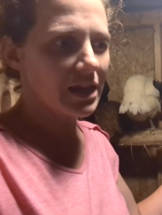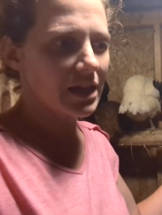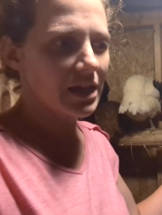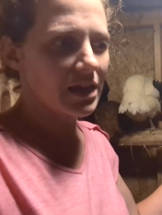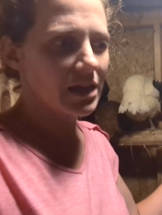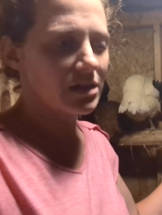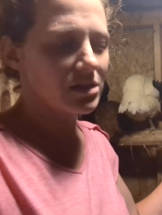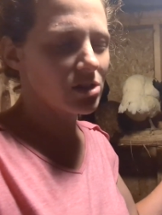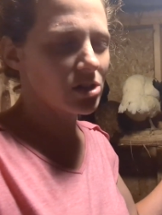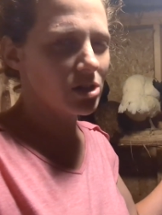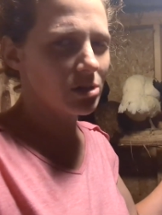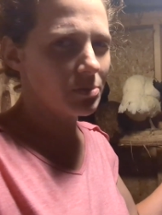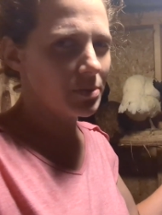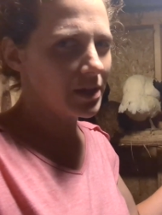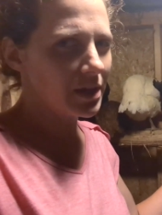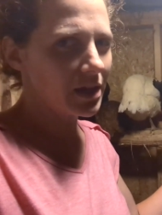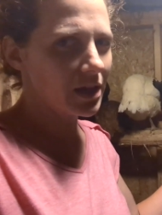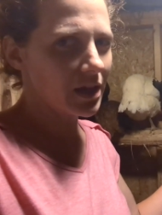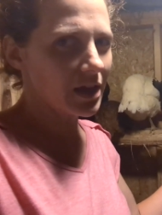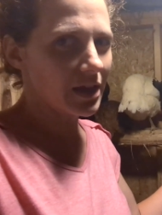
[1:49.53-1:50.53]
It could
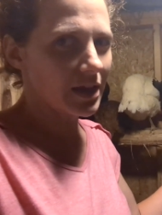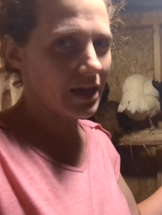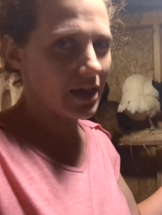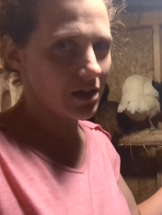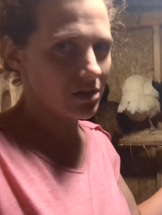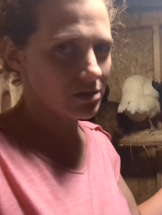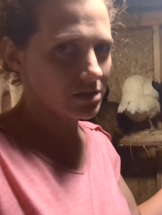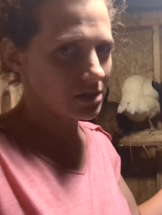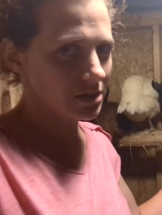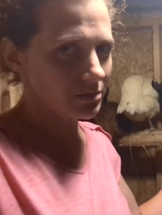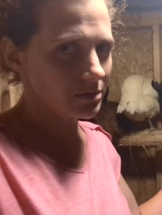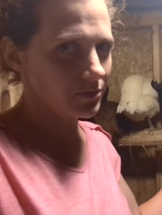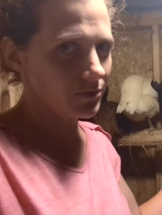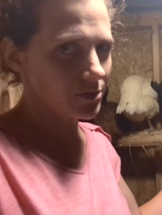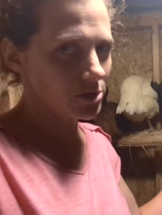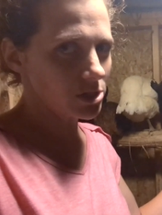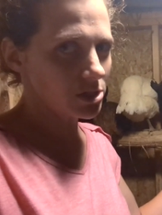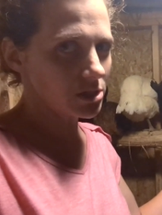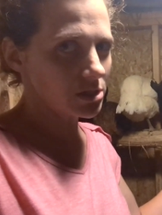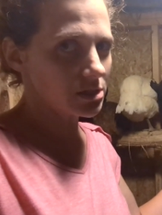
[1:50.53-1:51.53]
be a calcium
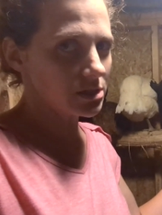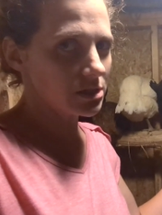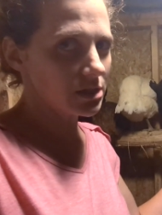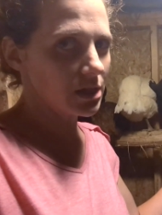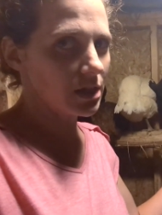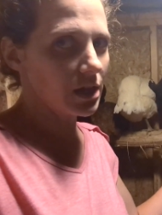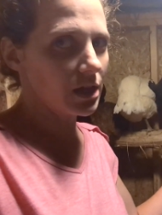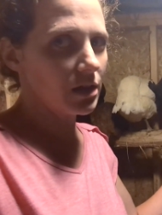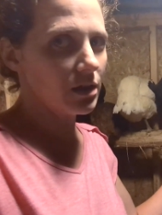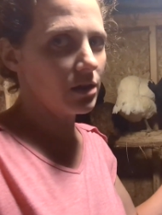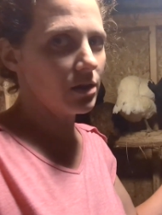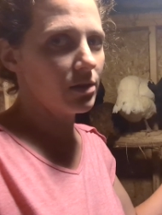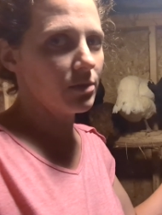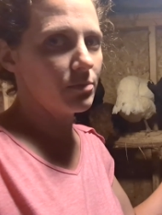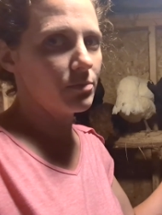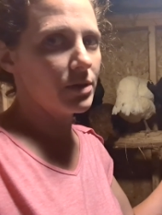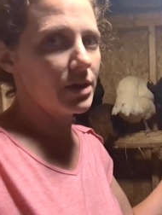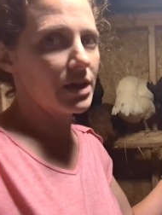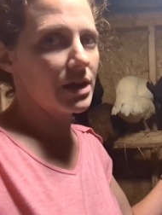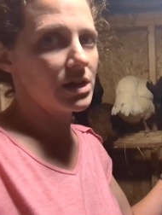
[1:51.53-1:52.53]
deficiency,
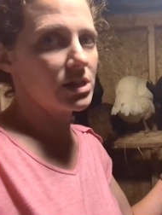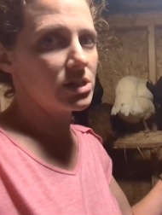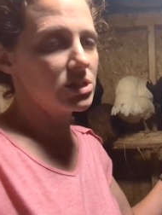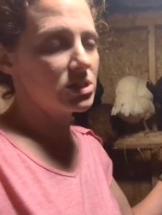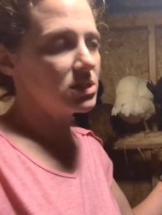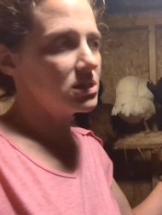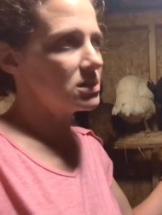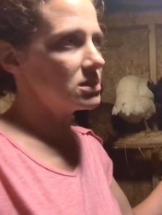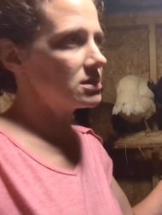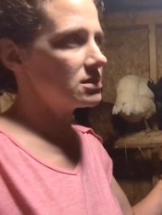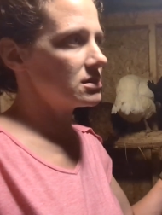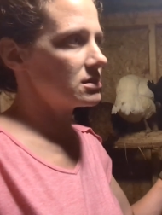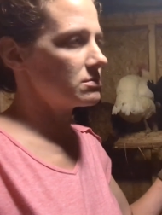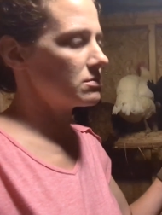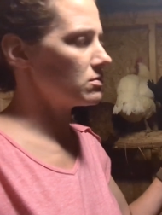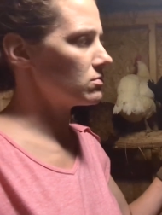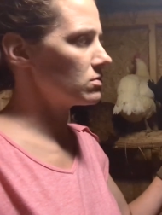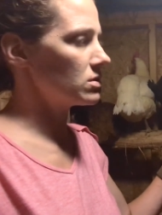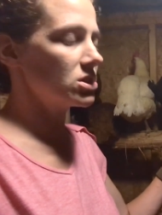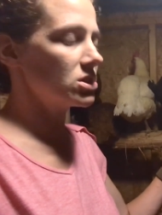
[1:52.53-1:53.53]
but she's just
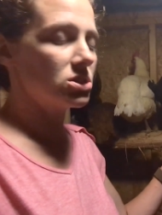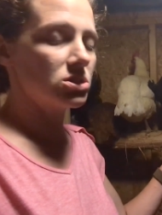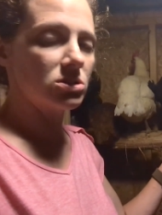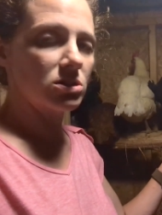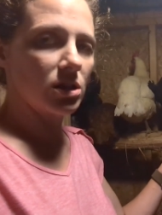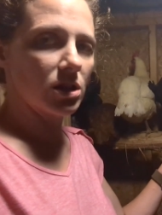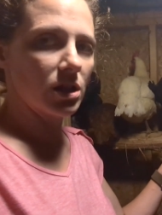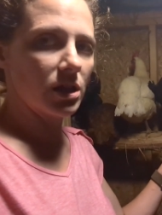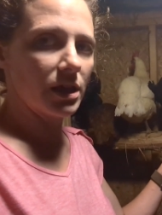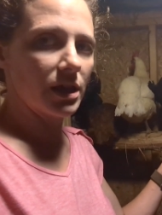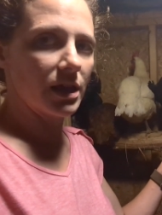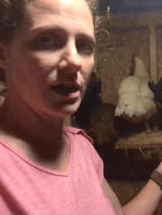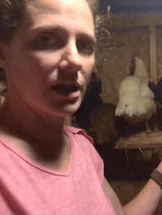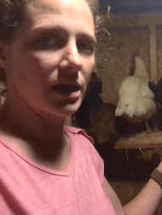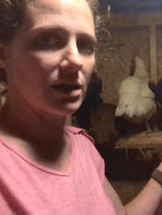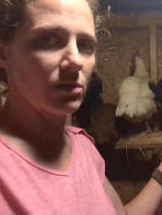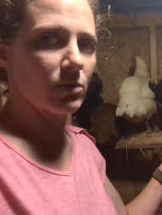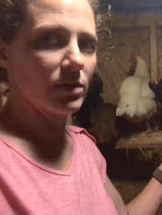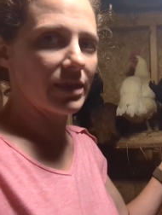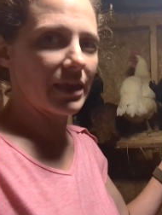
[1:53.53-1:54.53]
been really struggling,
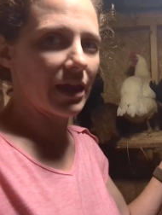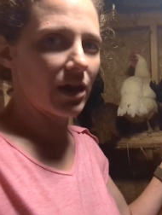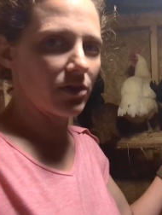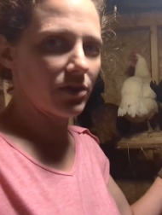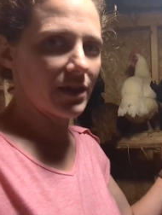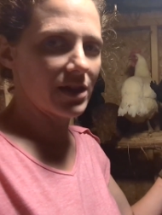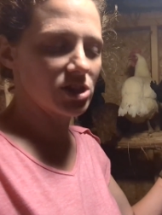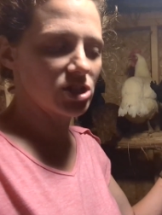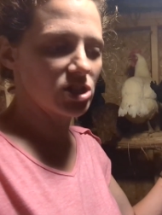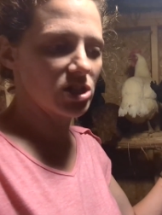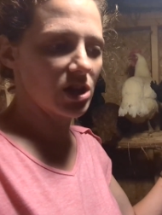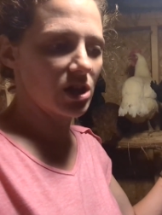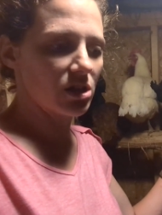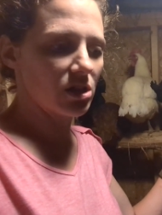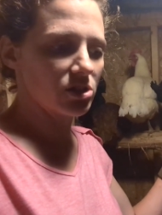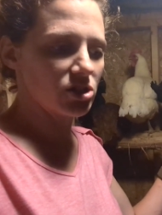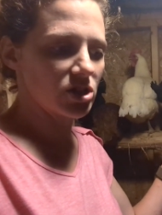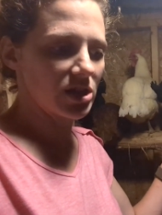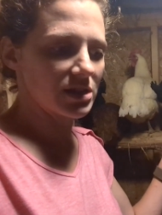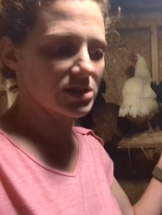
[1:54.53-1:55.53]
and without that
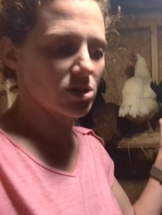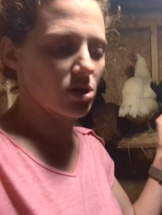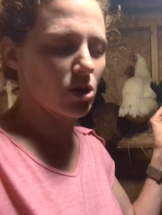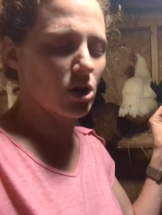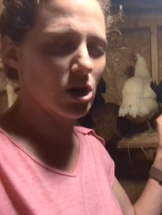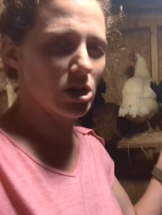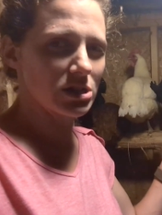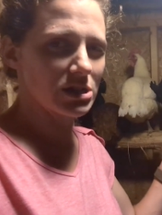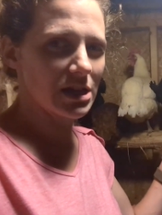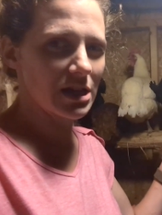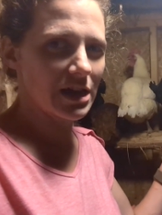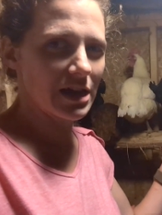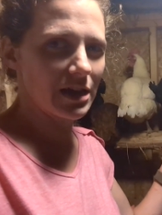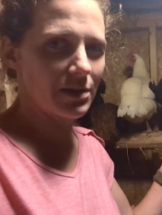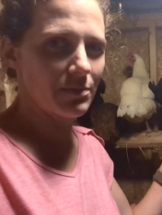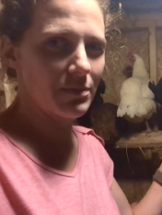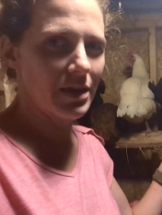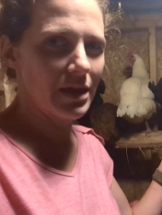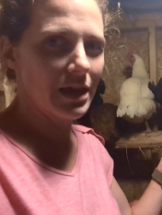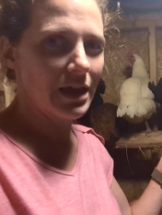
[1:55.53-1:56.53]
shell she has a hard
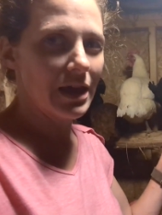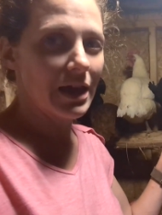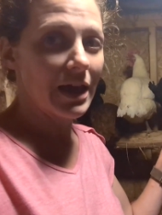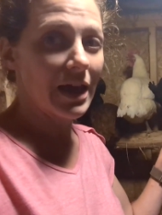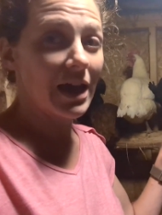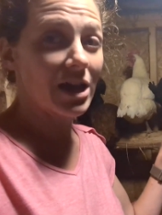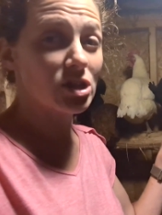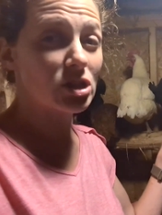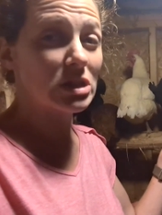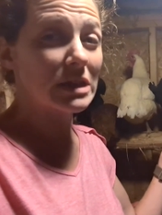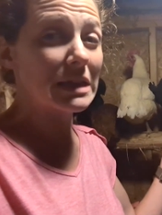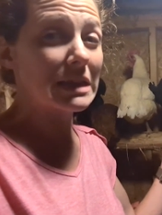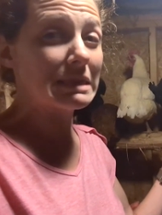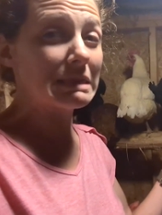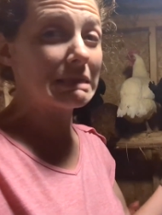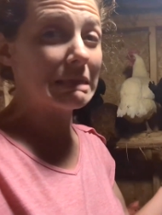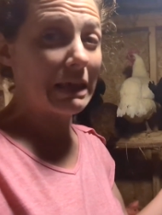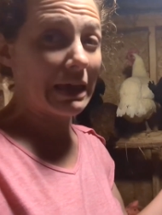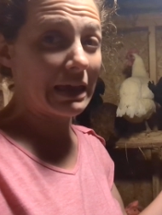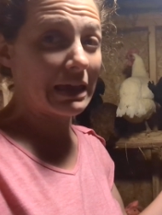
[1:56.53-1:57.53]
time actually
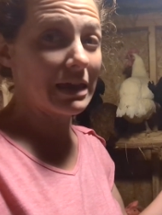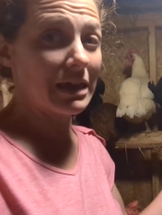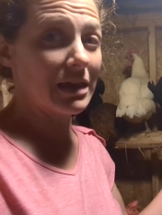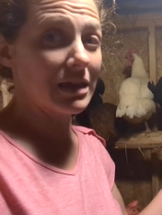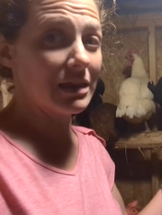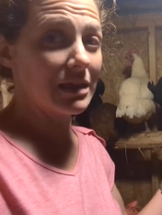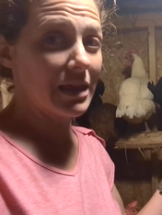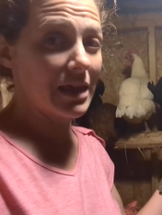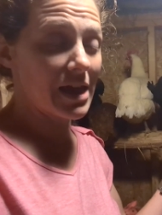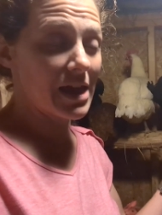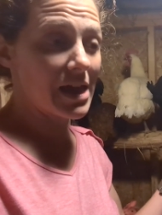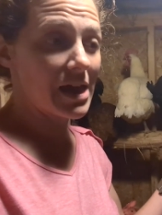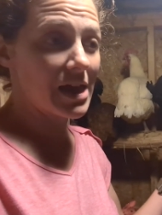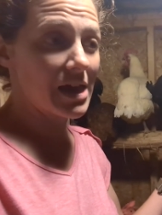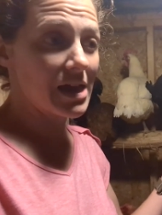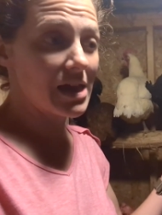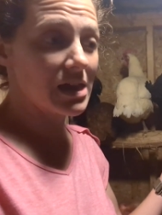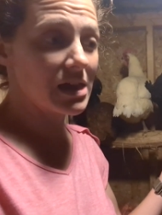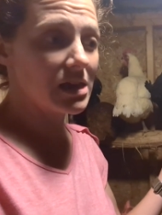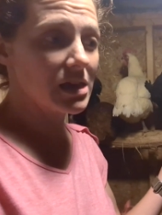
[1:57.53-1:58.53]
laying the
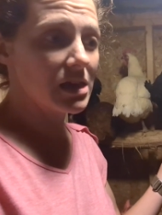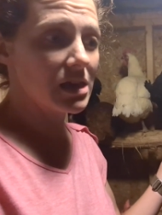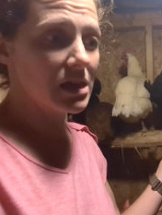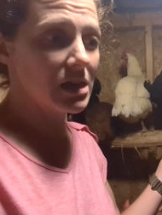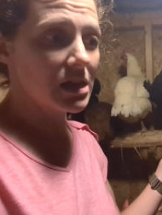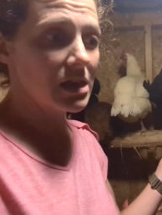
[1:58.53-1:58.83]
egg,